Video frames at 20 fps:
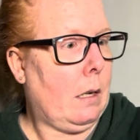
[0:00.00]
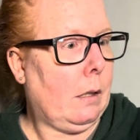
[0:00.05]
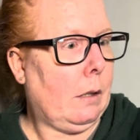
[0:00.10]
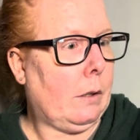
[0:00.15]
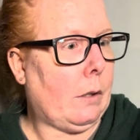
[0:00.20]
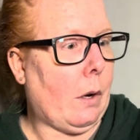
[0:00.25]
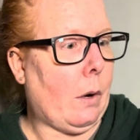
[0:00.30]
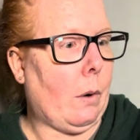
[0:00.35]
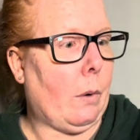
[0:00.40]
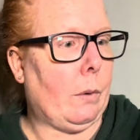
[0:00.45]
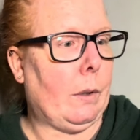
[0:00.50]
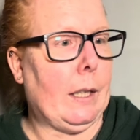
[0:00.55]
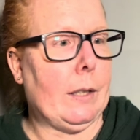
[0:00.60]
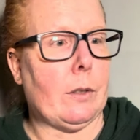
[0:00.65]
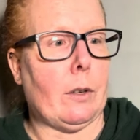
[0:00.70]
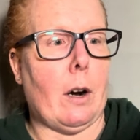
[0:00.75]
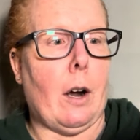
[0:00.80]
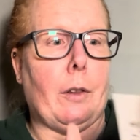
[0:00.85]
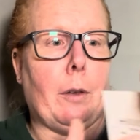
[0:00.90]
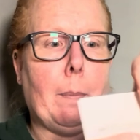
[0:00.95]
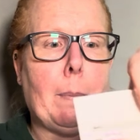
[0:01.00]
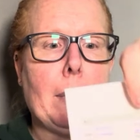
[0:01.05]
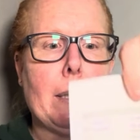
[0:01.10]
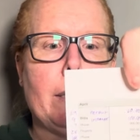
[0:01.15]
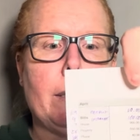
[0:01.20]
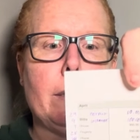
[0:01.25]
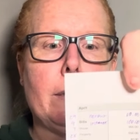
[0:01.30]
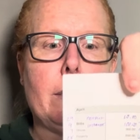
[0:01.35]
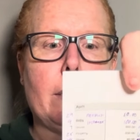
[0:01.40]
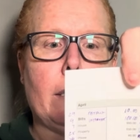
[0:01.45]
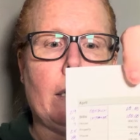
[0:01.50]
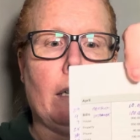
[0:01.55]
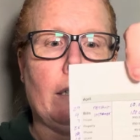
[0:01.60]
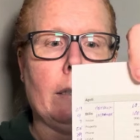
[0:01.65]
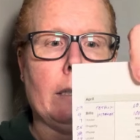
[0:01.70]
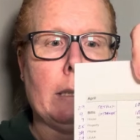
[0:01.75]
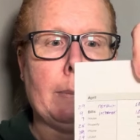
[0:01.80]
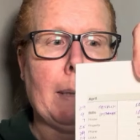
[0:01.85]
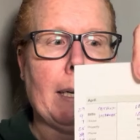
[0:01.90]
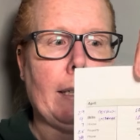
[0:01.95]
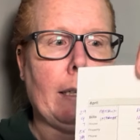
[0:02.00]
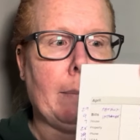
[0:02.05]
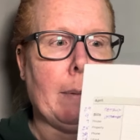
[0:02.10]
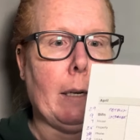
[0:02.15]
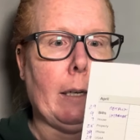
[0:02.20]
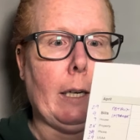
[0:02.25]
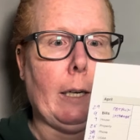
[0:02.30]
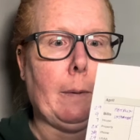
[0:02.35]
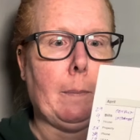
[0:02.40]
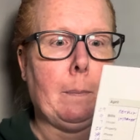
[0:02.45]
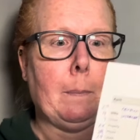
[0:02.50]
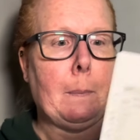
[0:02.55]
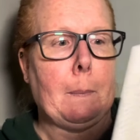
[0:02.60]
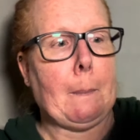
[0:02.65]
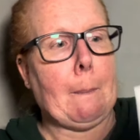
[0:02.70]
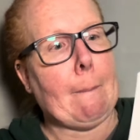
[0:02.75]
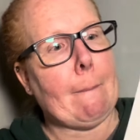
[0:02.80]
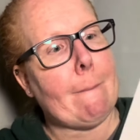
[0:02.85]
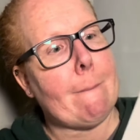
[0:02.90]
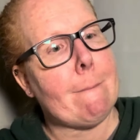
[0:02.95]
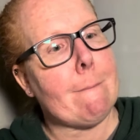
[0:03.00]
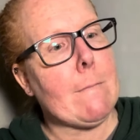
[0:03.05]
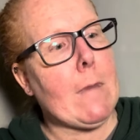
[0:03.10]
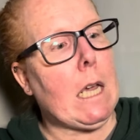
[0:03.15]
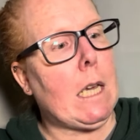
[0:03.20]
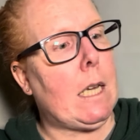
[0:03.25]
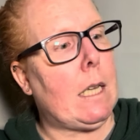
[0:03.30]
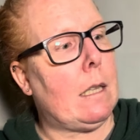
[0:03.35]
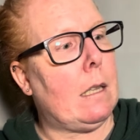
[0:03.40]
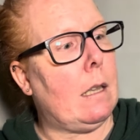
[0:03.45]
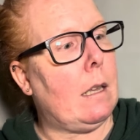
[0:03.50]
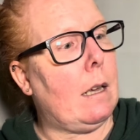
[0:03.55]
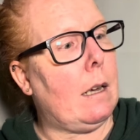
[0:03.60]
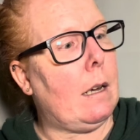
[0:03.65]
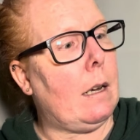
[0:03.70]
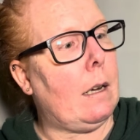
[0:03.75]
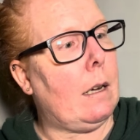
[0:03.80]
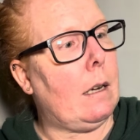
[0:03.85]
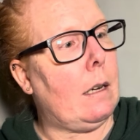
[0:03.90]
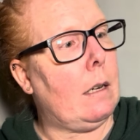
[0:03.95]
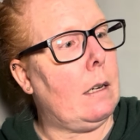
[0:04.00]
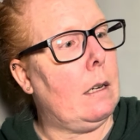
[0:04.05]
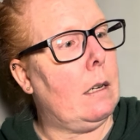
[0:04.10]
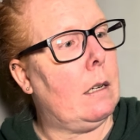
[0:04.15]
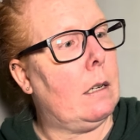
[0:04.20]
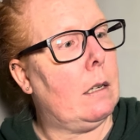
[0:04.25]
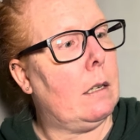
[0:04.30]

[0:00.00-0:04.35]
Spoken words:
So these are all the bills and all the spending money. And then